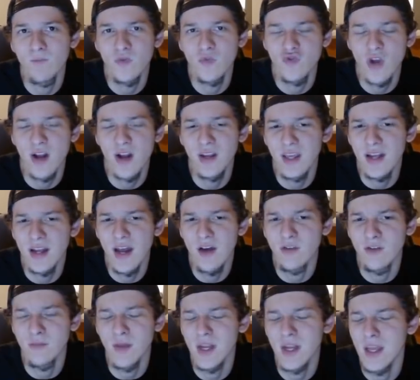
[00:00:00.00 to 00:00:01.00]
trying to get out
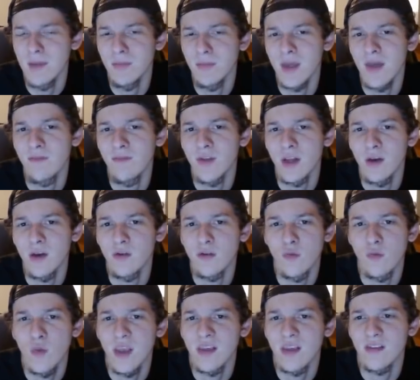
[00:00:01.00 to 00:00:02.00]
as many NBA videos a
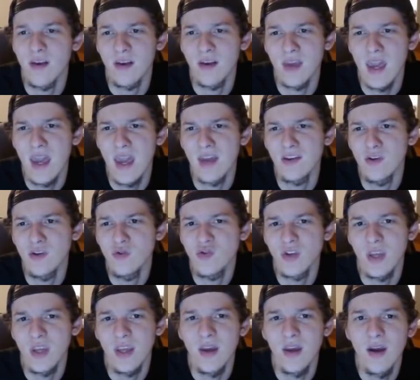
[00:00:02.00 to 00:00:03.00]
week as I can,
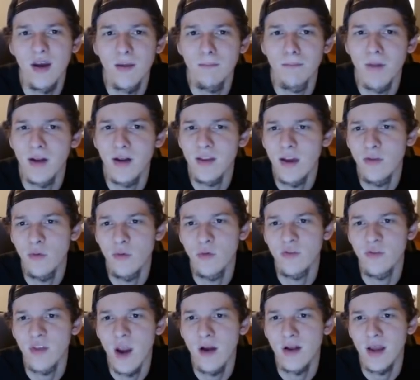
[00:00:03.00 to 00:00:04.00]
usually Monday through
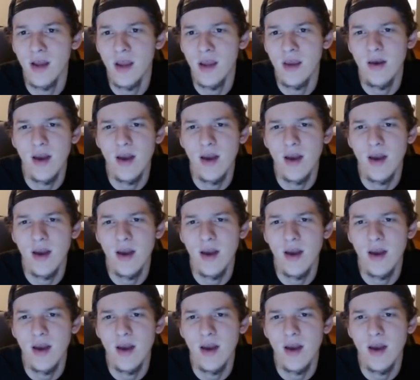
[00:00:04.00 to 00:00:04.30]
Saturday.